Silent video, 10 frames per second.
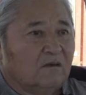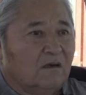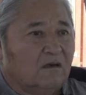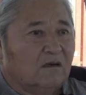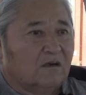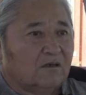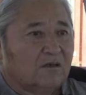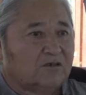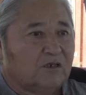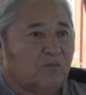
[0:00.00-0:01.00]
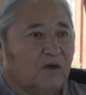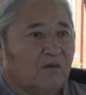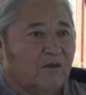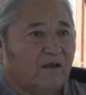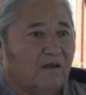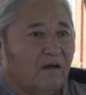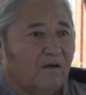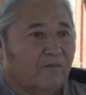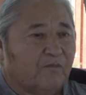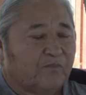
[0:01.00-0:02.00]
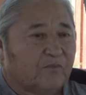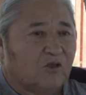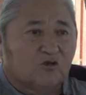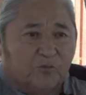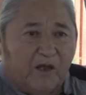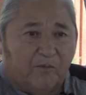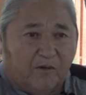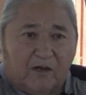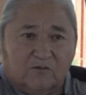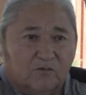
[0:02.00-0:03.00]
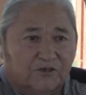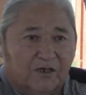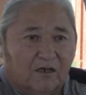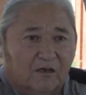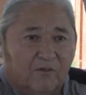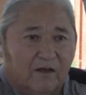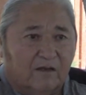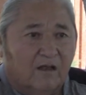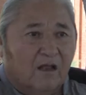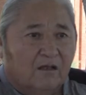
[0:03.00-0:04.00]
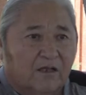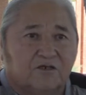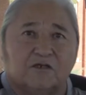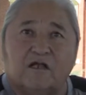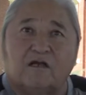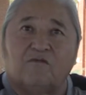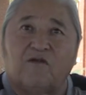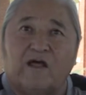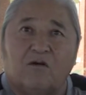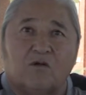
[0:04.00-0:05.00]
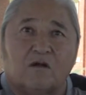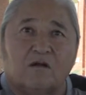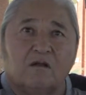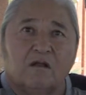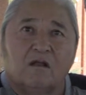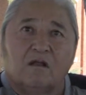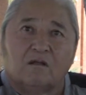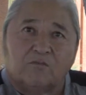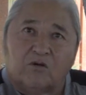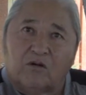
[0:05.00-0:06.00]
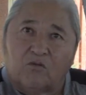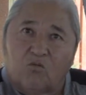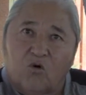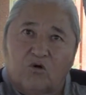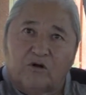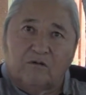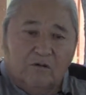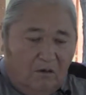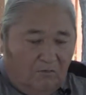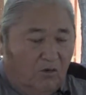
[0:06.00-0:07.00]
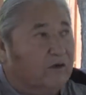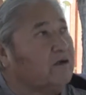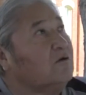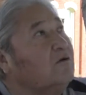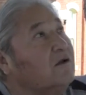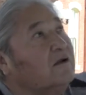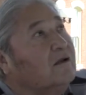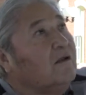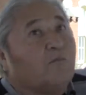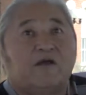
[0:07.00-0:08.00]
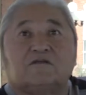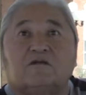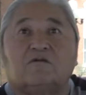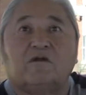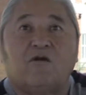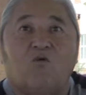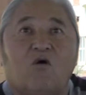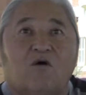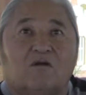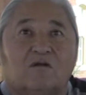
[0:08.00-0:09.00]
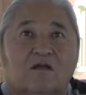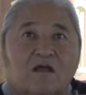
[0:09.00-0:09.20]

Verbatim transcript: uh, she'd bum a um, newspaper. I don't know where she got them at. Then she'd take a flower, put it on water, put it on there, paste it on that wall.